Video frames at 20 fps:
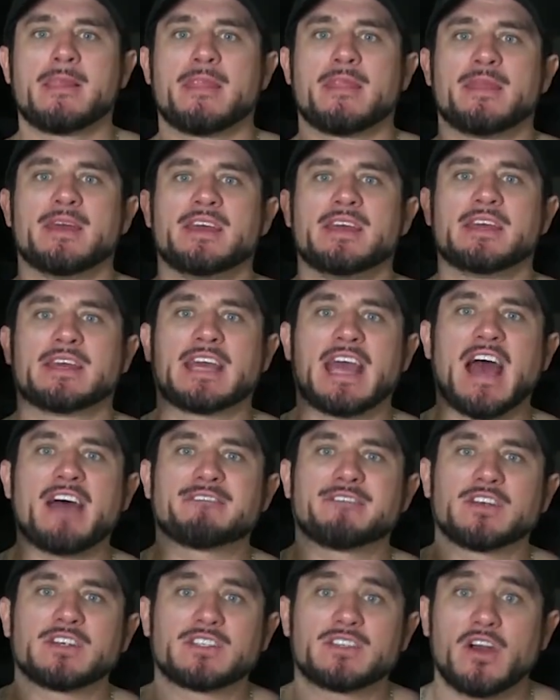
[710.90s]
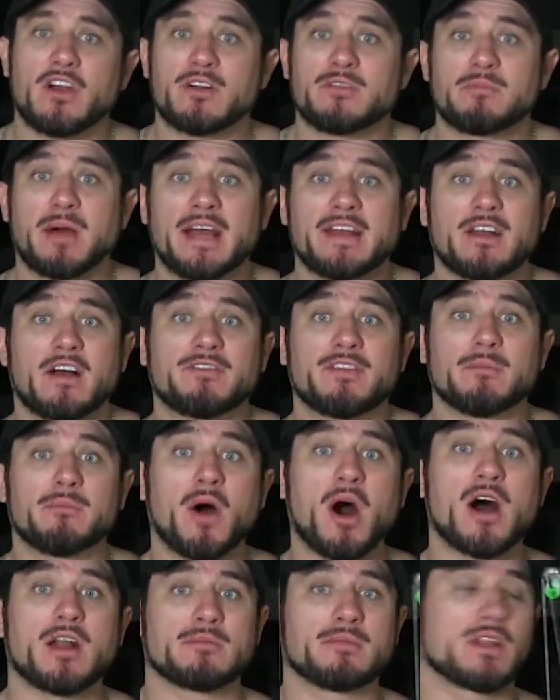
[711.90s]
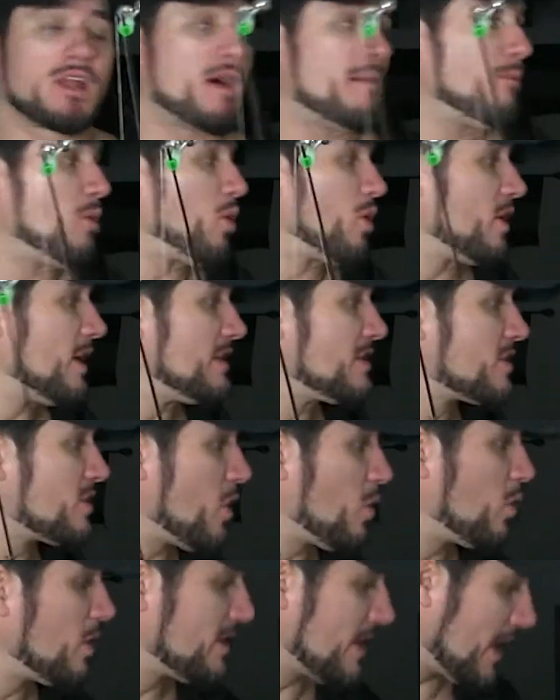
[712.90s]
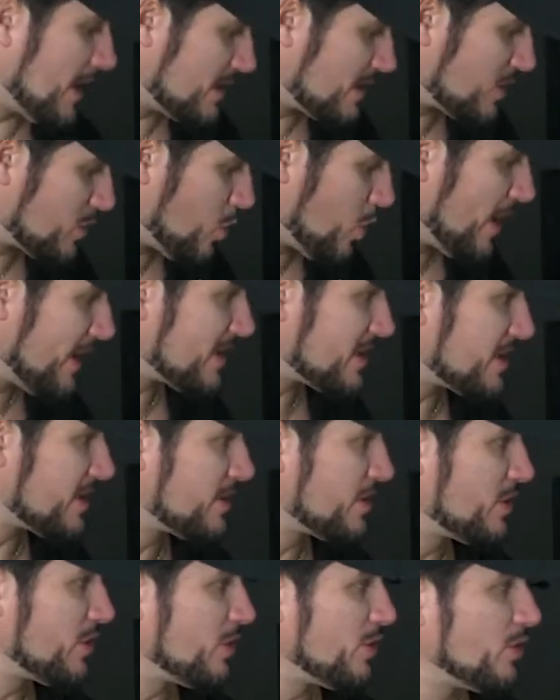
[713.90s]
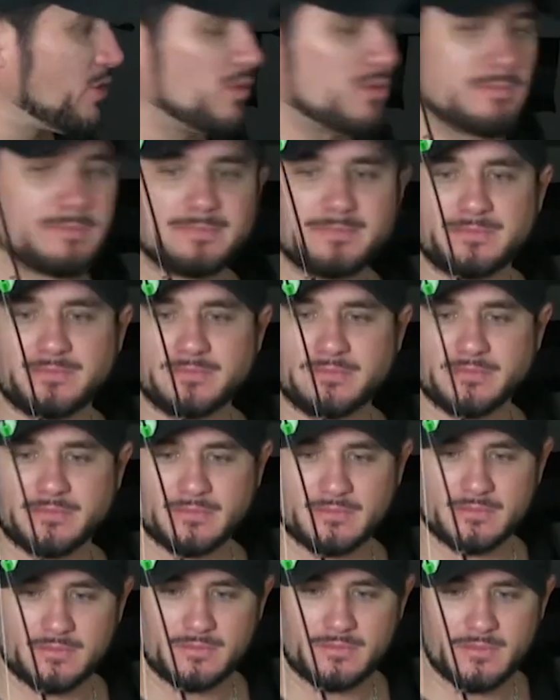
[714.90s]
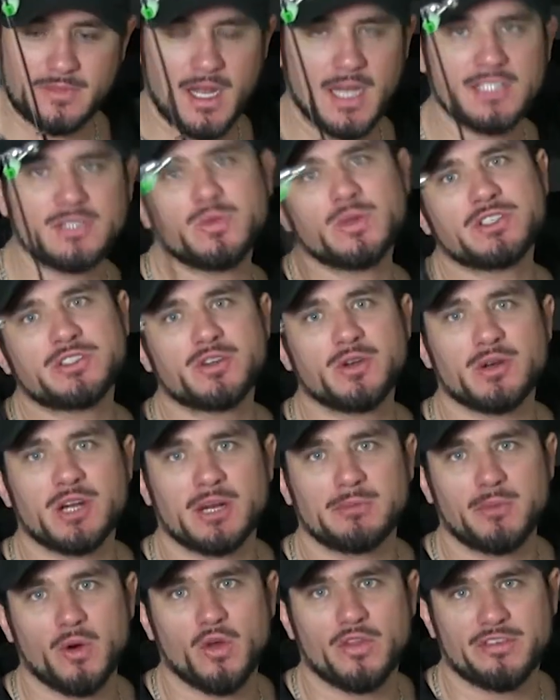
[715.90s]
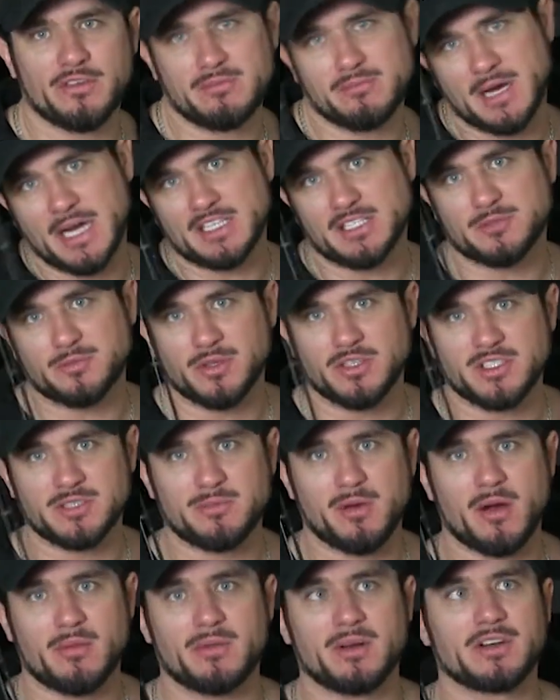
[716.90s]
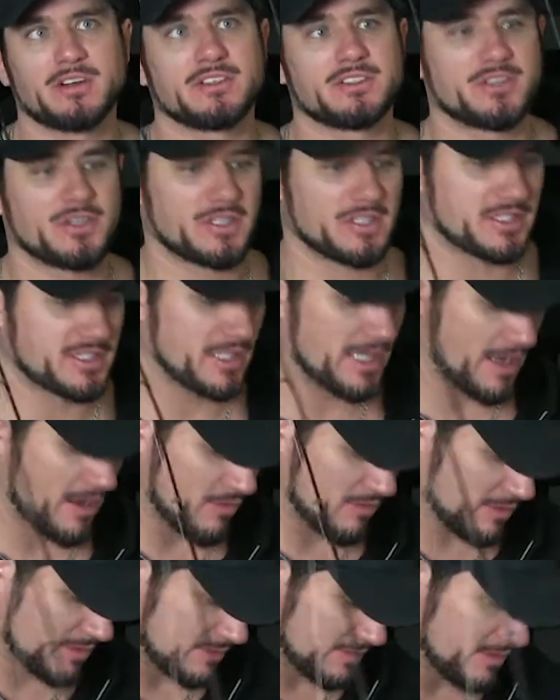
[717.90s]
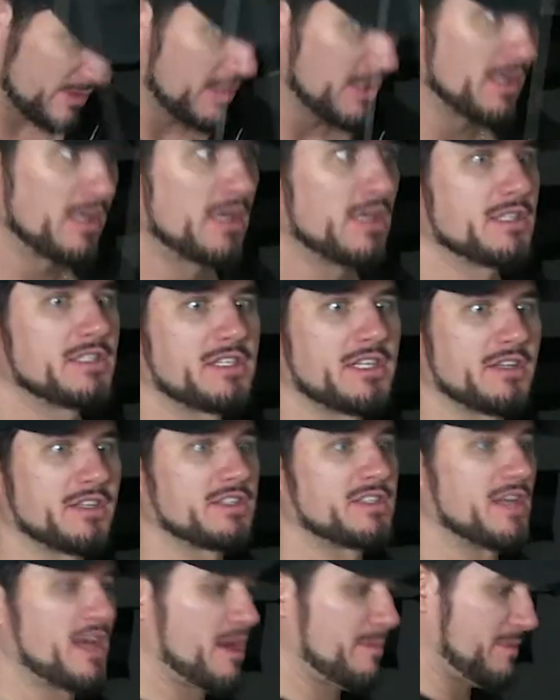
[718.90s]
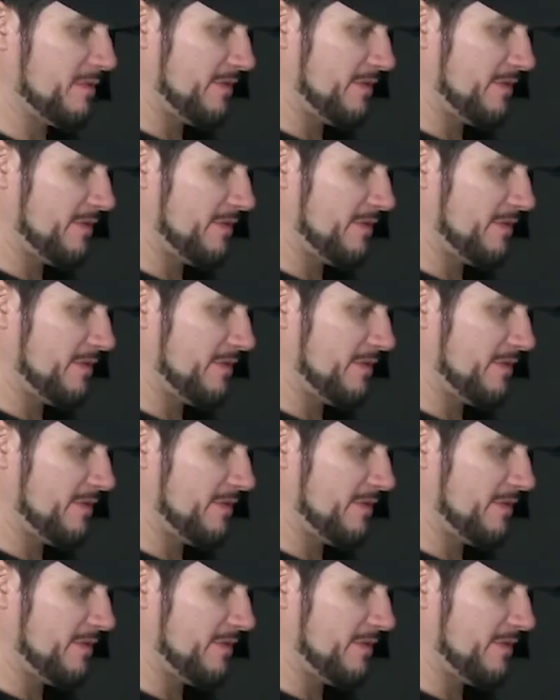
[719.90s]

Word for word: the catfish started biting off the bottom a lot more, and so we, I switched to I switched to it on both of them. I just put this bobber on here so you can see how see the setup